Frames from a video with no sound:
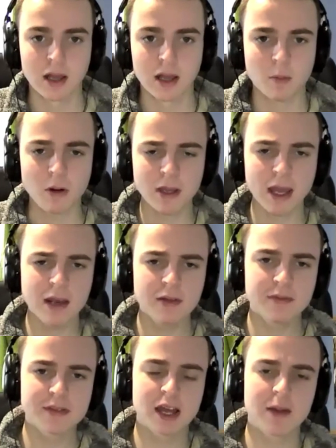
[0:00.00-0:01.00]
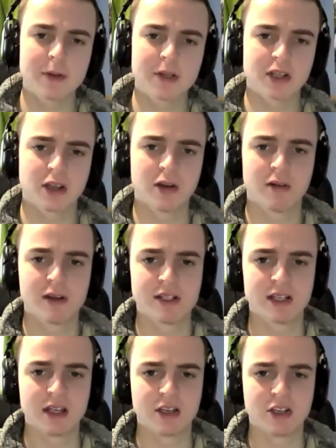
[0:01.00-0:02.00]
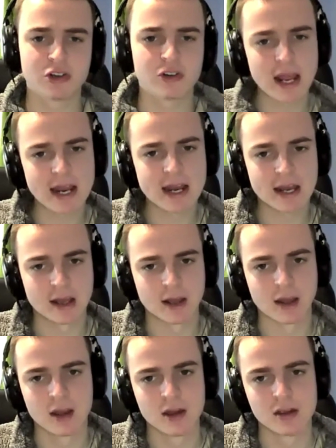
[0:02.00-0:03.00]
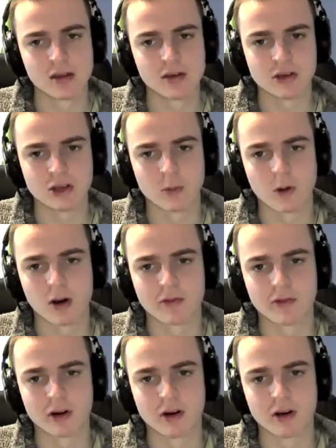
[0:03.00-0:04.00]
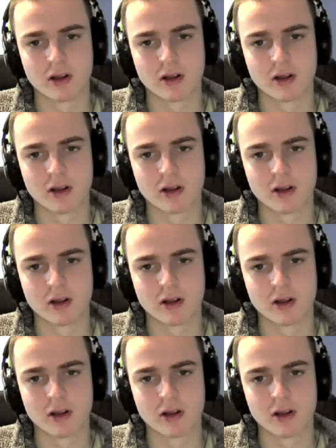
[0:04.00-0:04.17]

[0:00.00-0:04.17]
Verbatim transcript: And what kind of cybersecurity training do you offer?